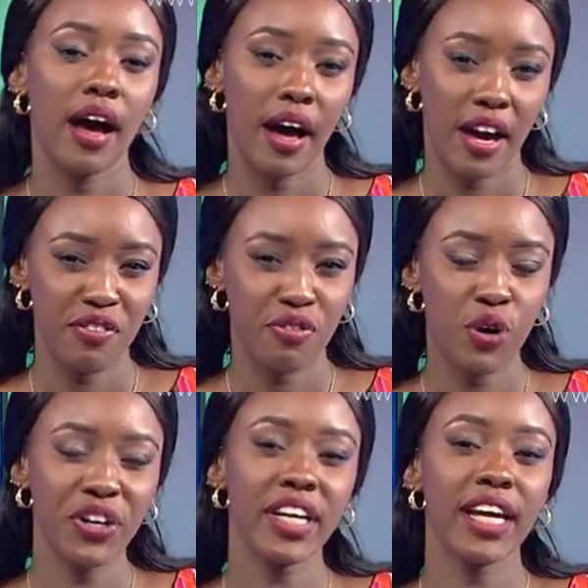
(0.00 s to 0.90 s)

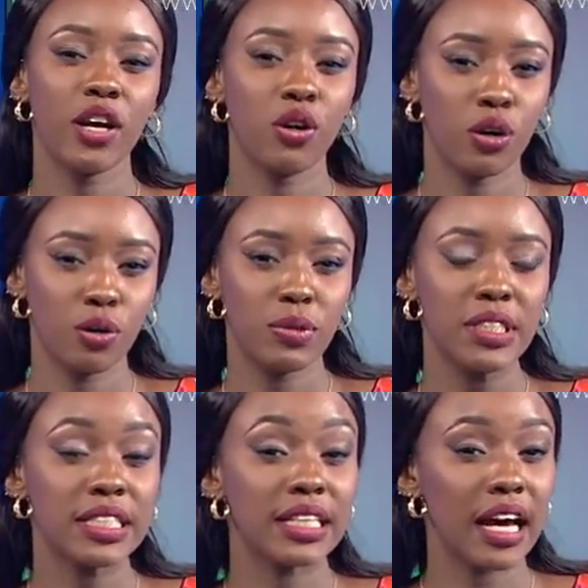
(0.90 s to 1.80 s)
Ivorian
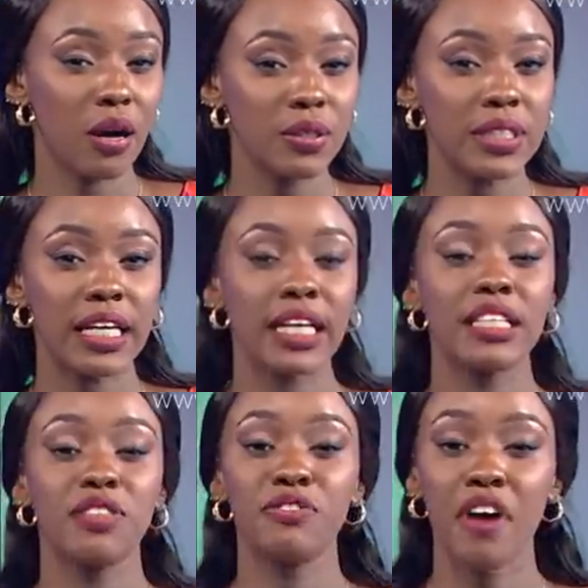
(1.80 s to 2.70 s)
economists now say
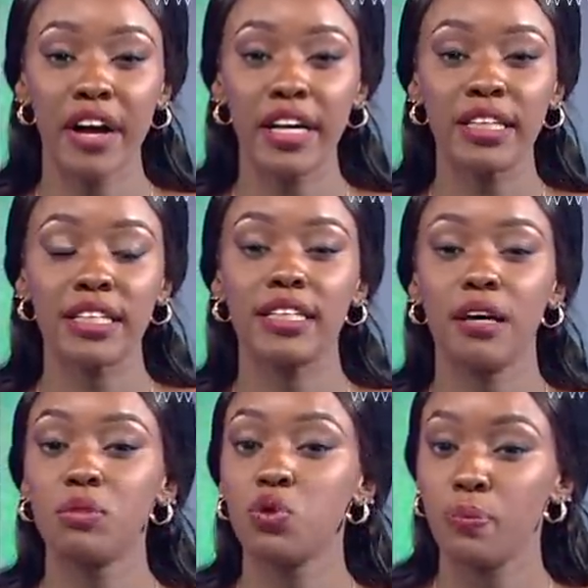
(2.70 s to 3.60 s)
deferring the
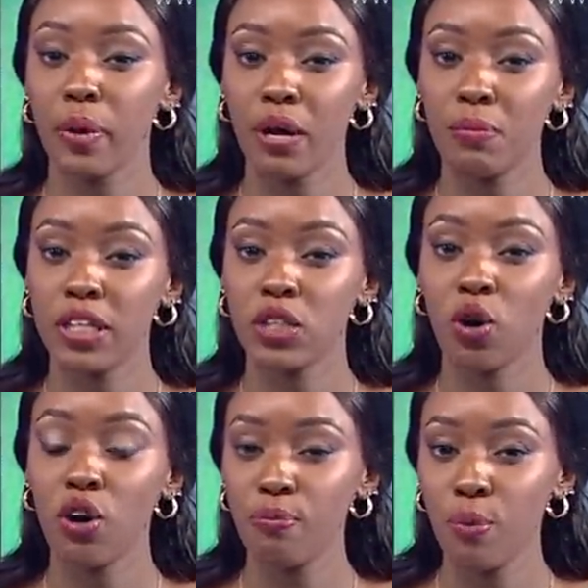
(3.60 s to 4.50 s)
debt repayments
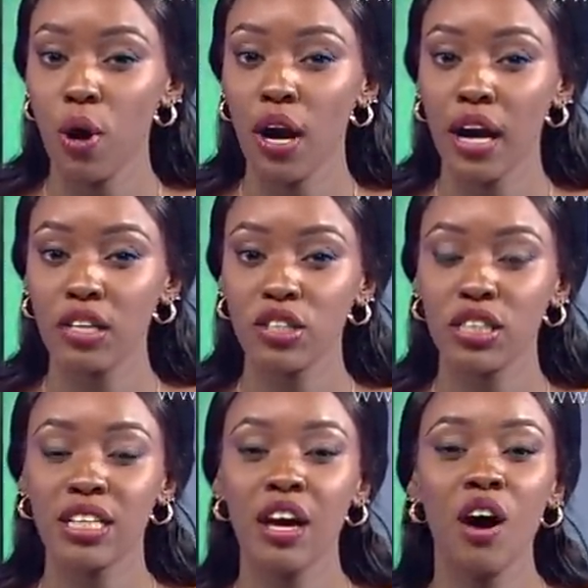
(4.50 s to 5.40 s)
of poor
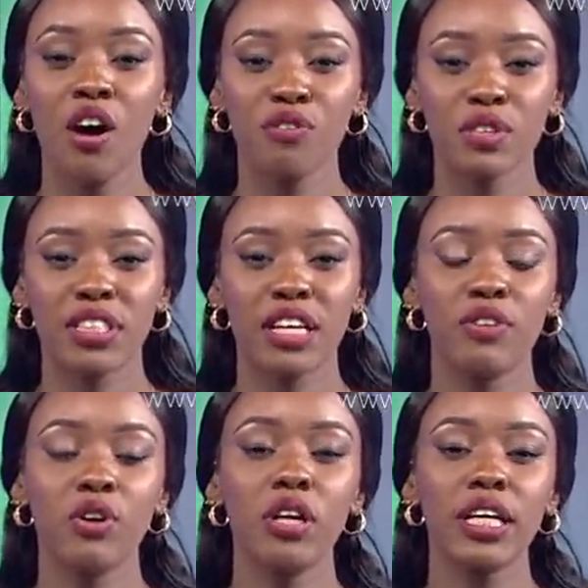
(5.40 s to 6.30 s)
countries for
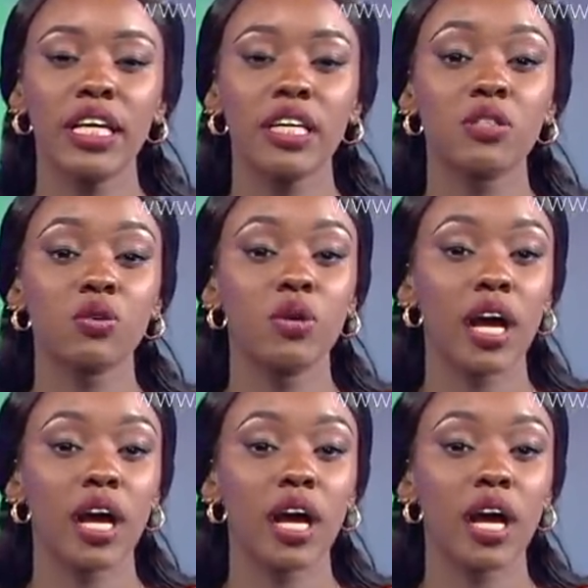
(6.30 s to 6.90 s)
several years could